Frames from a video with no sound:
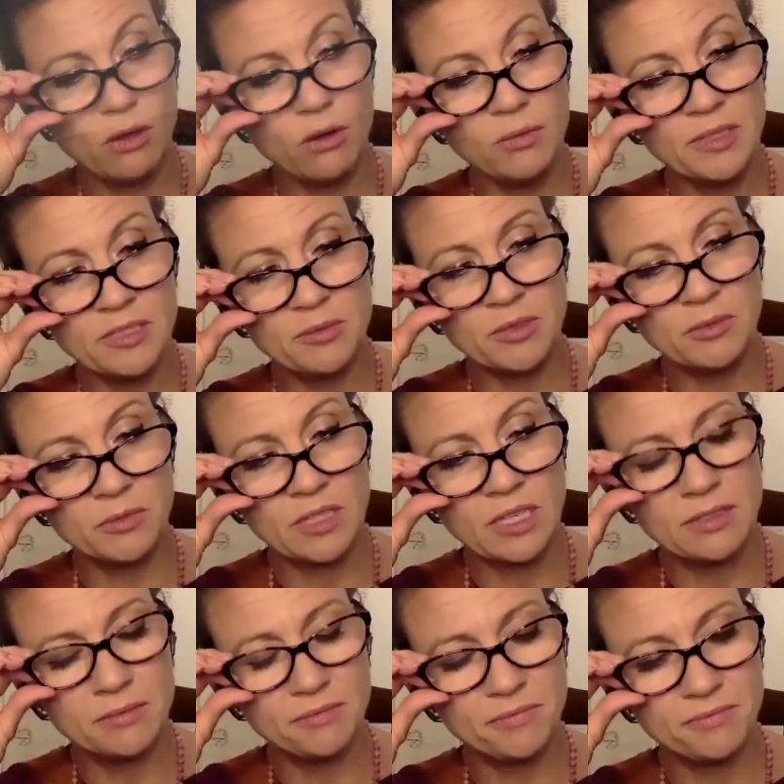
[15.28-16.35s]
already been
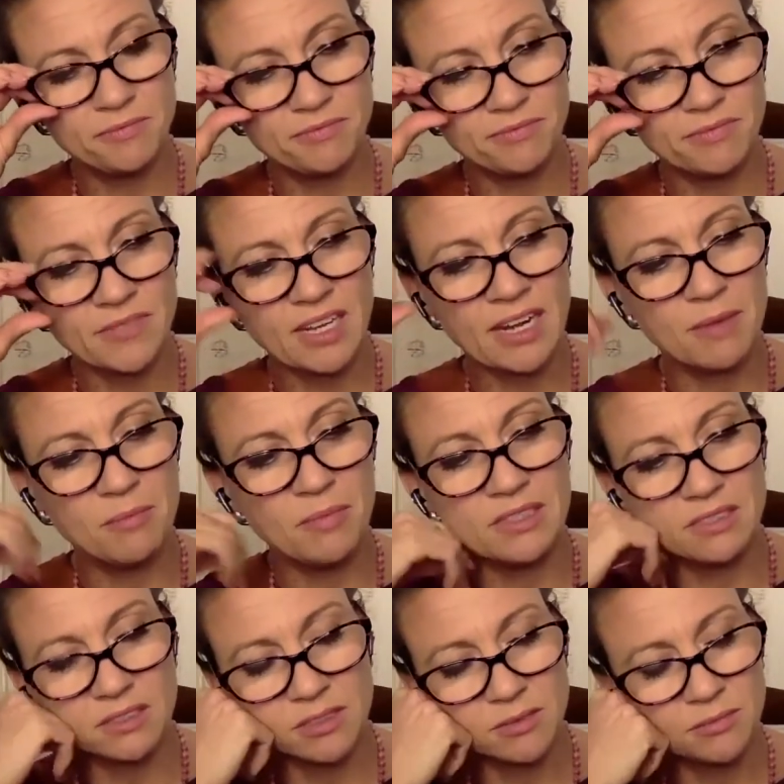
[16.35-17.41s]
run, and I
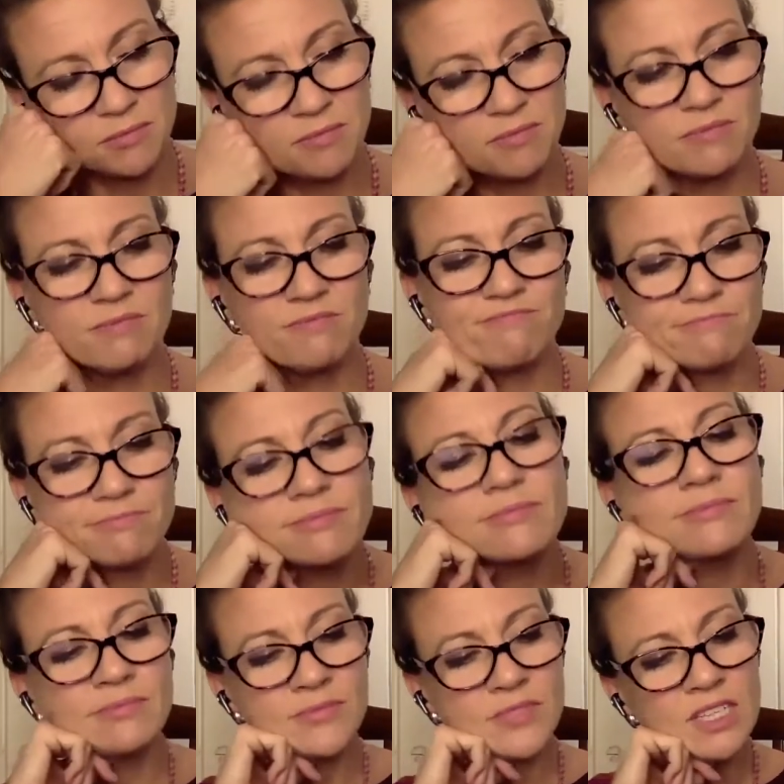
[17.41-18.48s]
missed them.
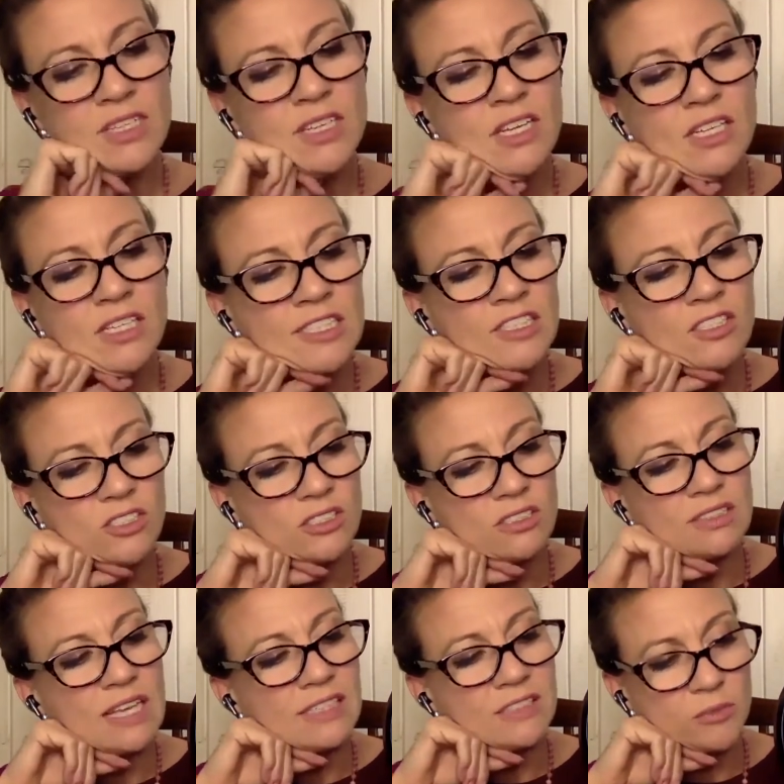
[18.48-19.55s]
Just
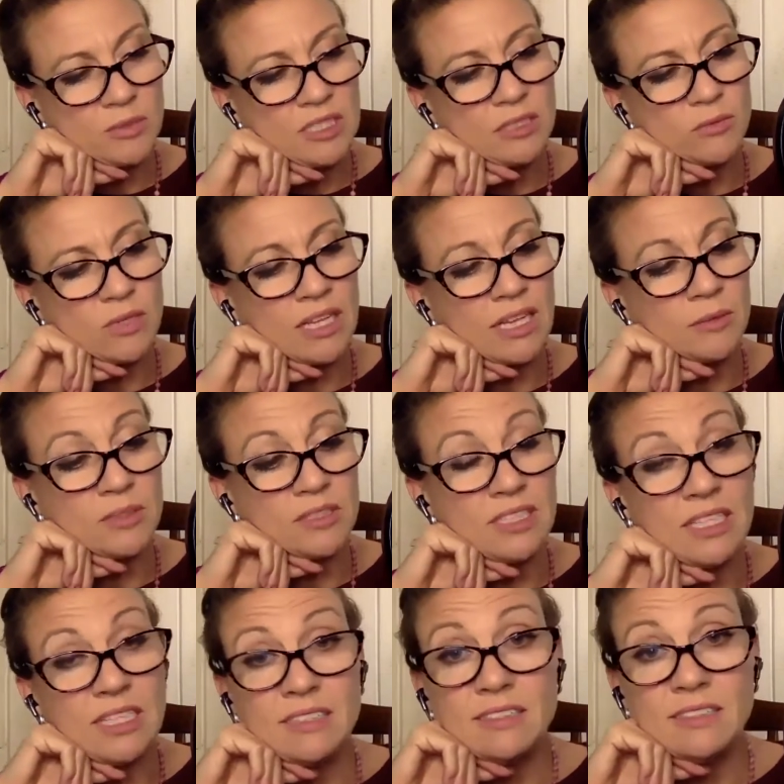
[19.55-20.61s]
last week, while I was
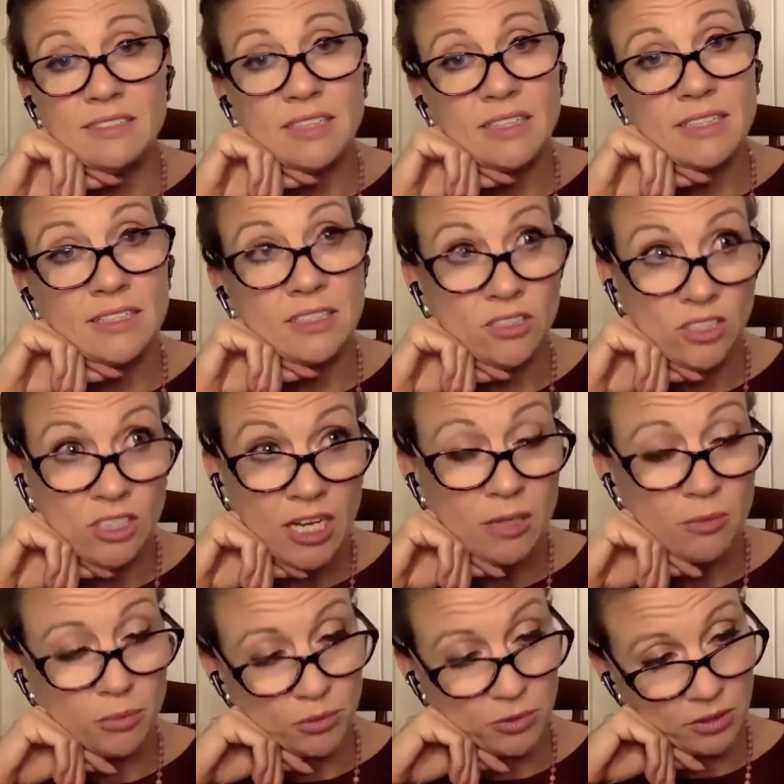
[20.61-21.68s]
getting sick in
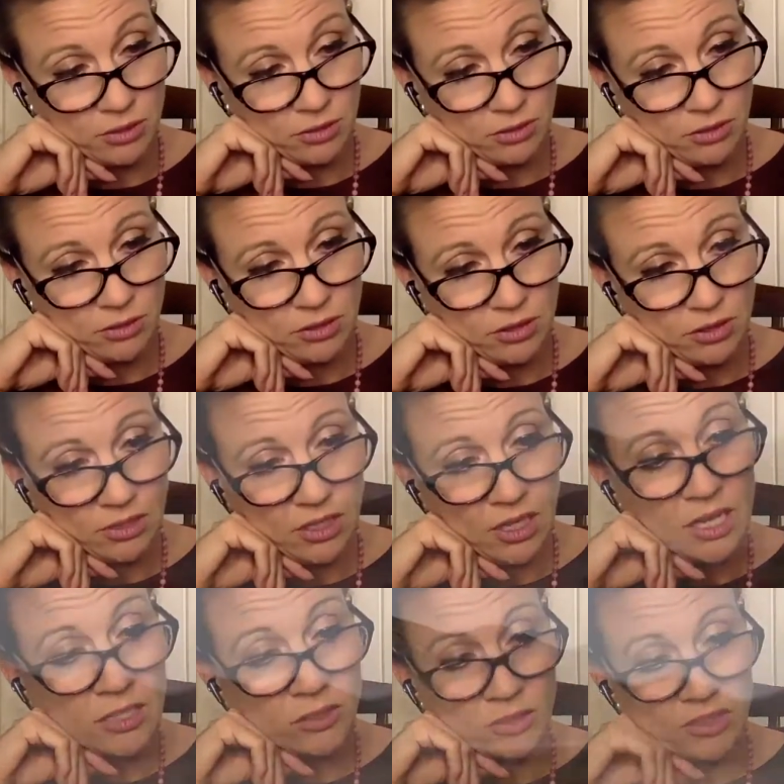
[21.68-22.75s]
Jaipur,
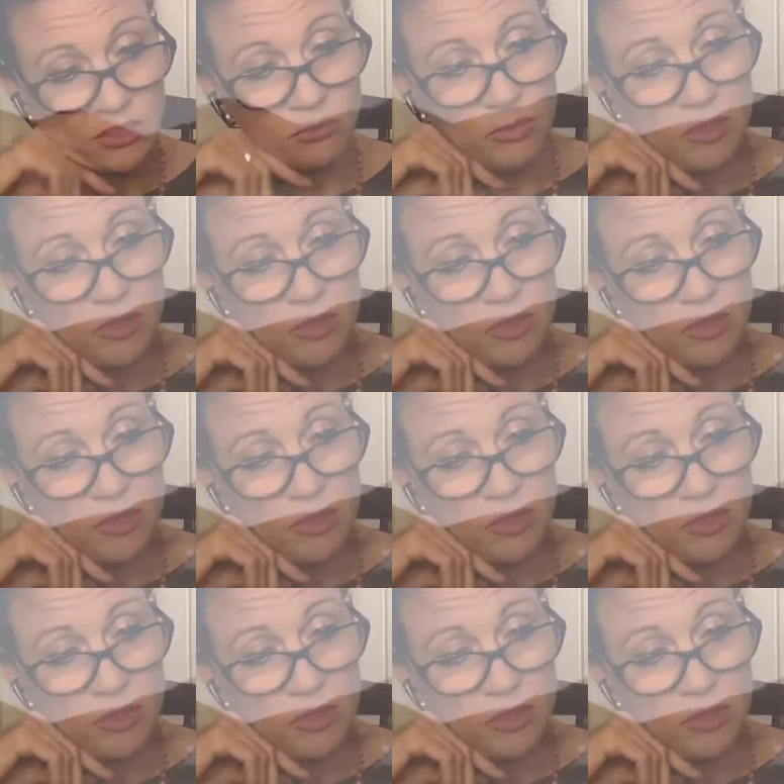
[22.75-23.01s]
hundreds of